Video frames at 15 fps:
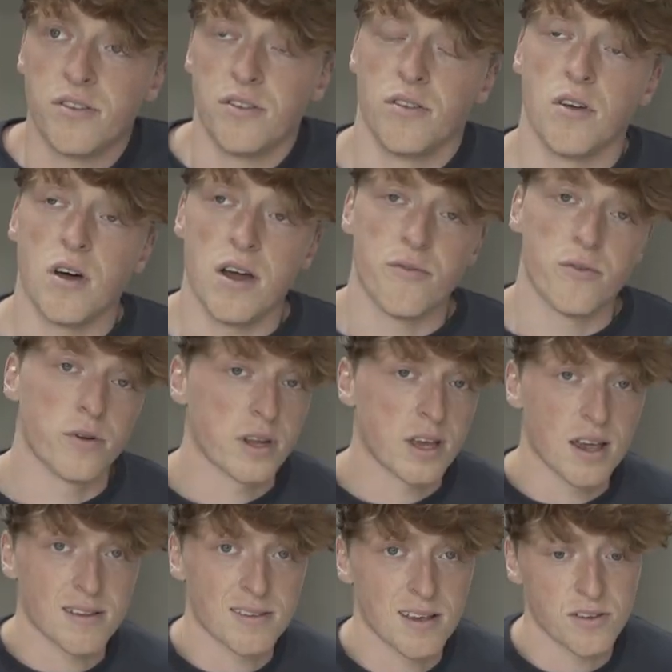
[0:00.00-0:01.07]
Not everyone
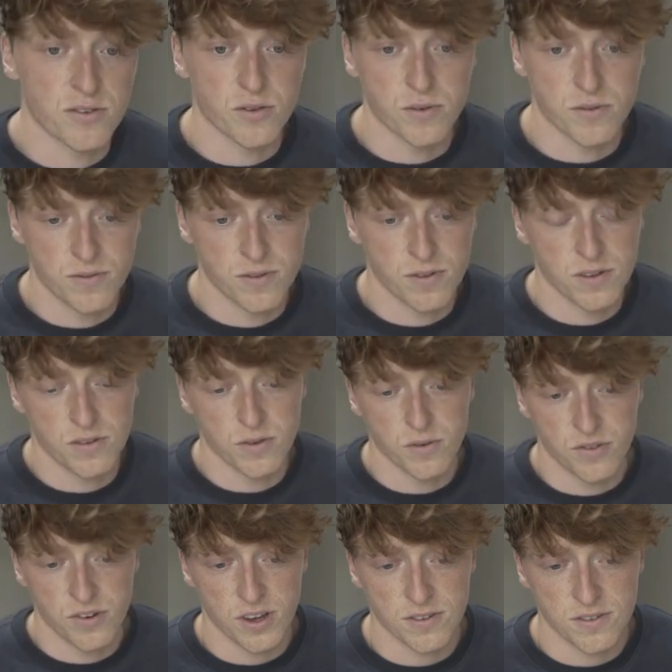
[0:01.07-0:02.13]
gets that sort
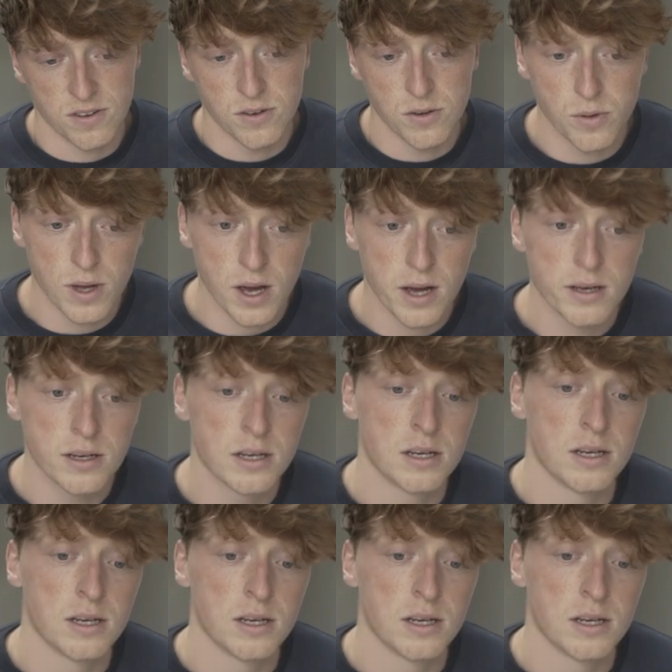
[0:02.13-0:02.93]
of chance to do that,